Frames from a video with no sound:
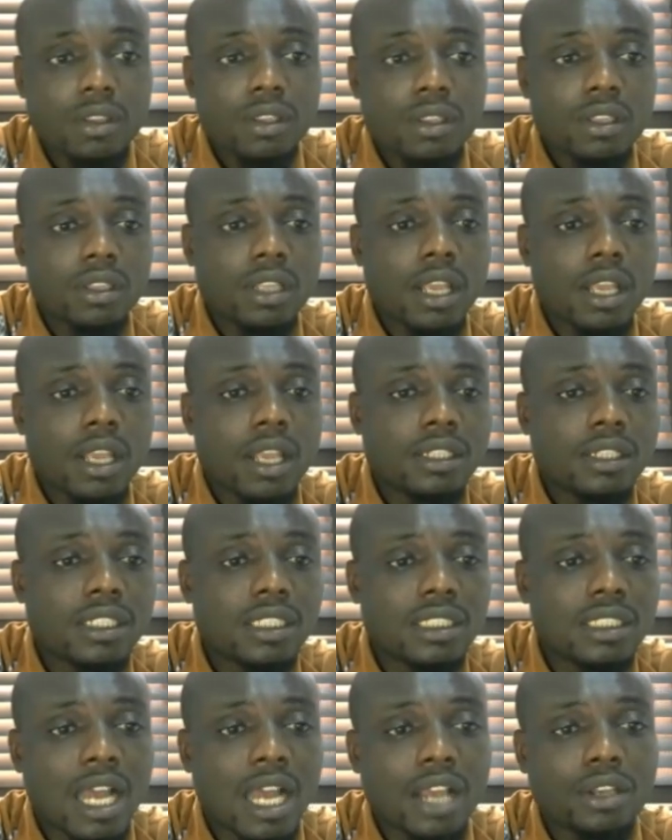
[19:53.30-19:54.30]
Then
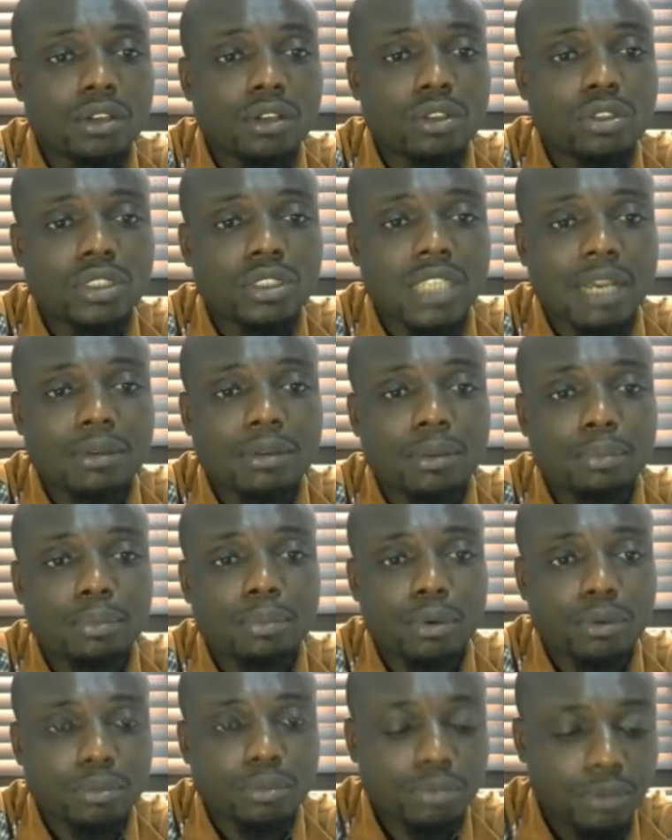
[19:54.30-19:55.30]
this is how you're going to type the
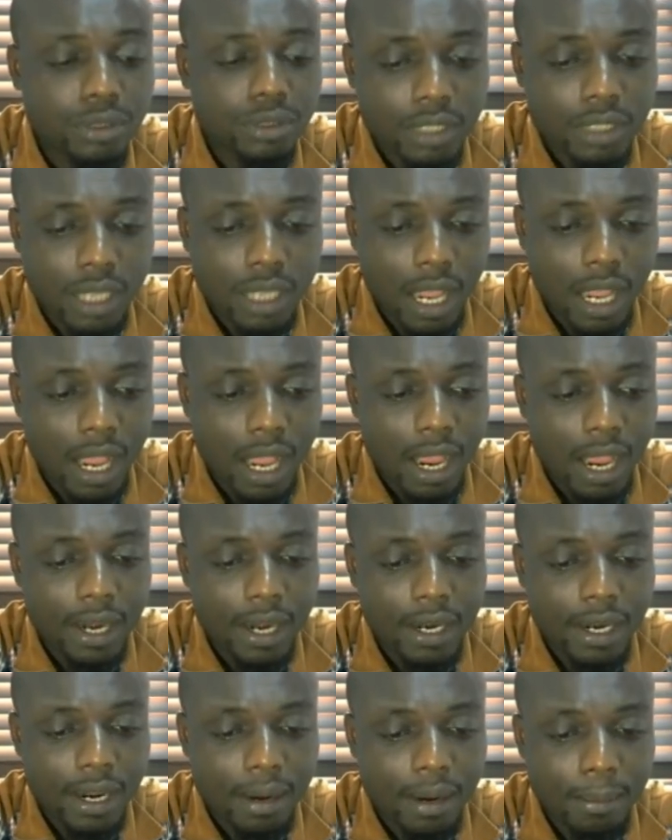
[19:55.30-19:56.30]
prompts. I
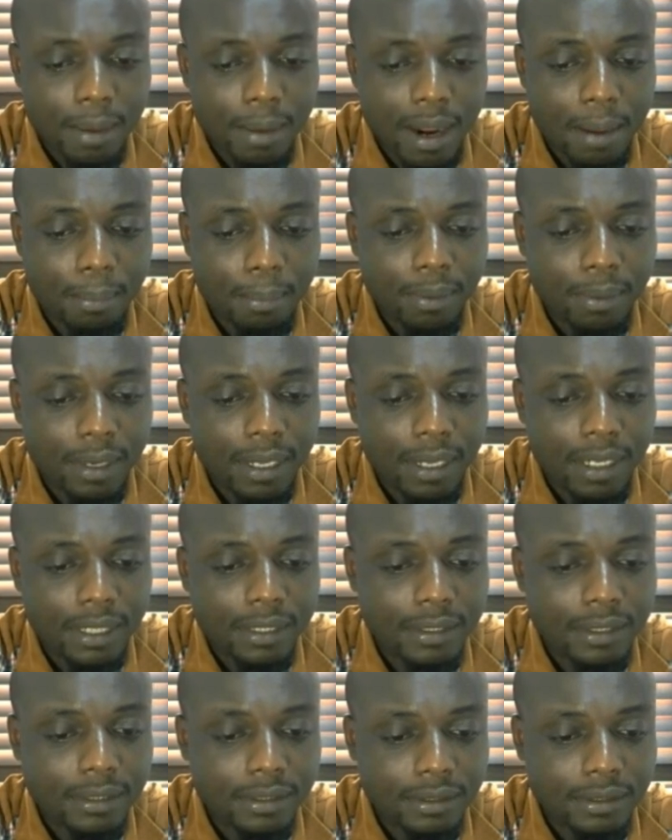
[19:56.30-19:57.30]
am
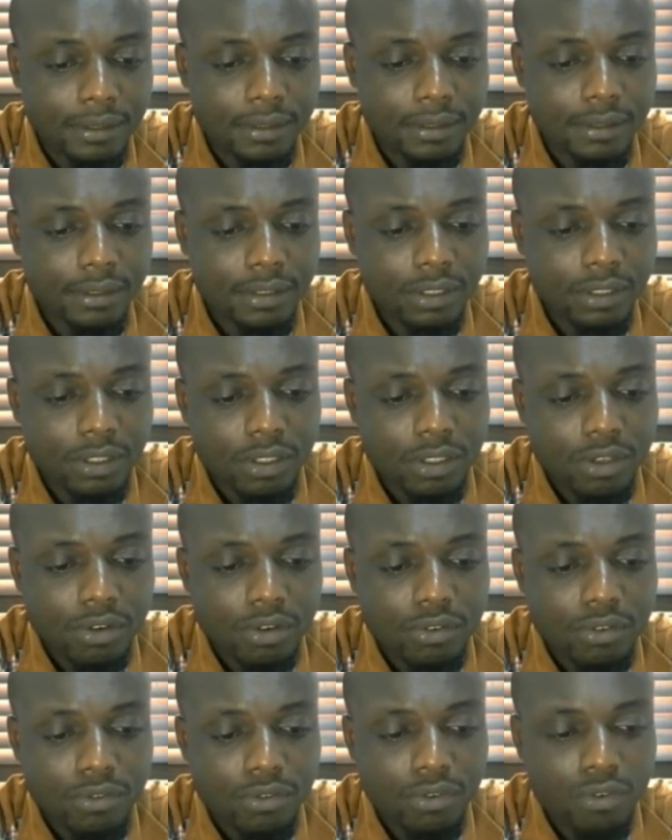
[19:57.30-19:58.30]
applying
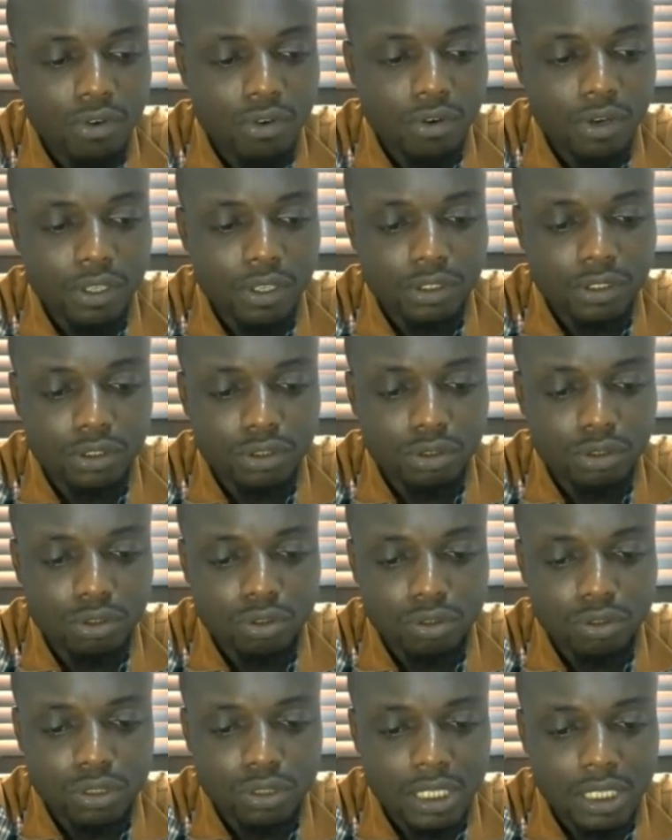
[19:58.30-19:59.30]
for a
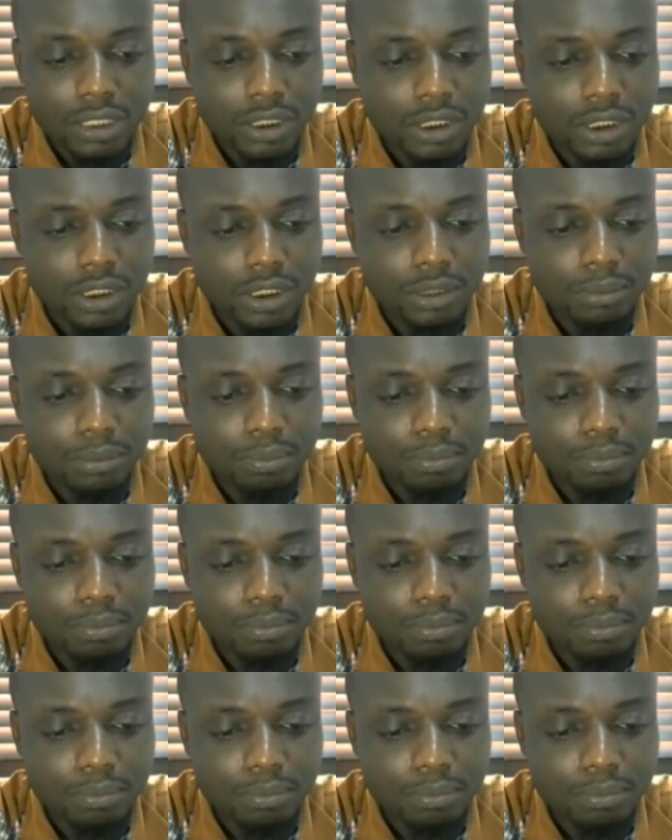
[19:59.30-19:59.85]
scholarship.